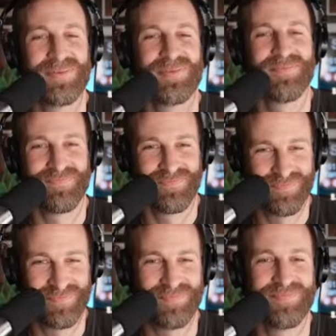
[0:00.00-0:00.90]

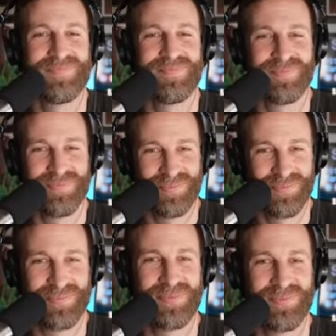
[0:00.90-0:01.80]

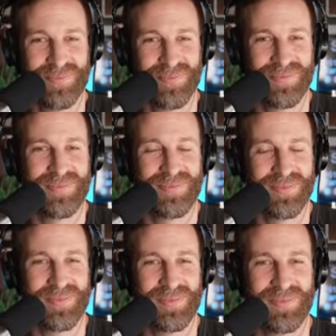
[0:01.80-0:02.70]

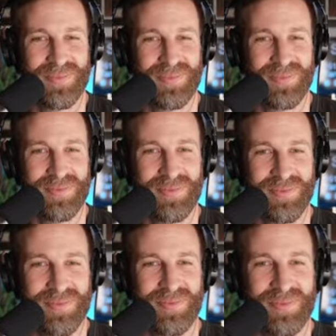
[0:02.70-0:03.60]

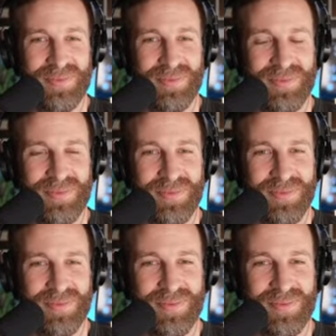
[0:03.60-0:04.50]

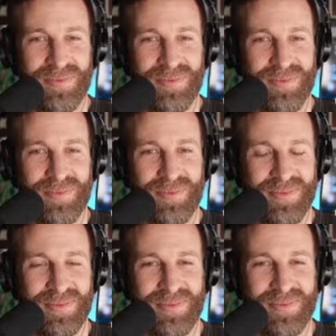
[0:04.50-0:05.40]

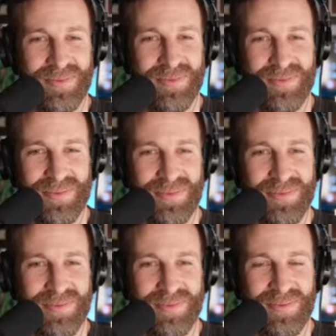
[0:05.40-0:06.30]

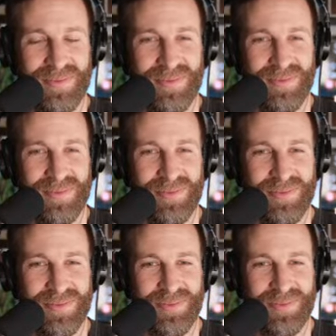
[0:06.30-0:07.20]

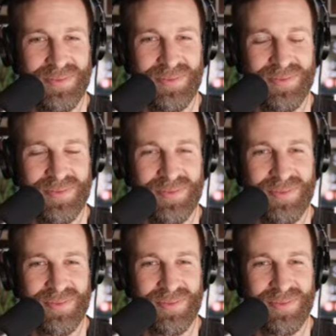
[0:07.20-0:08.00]
The person shown says nothing.